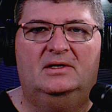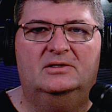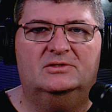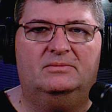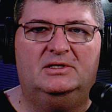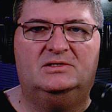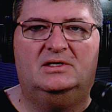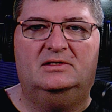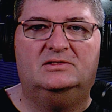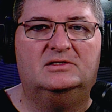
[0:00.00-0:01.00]
So I'm going to
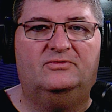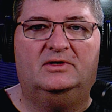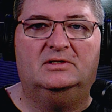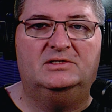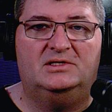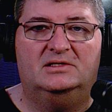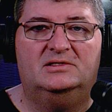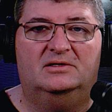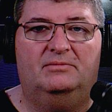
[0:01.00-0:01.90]
say this is a fairly sensitive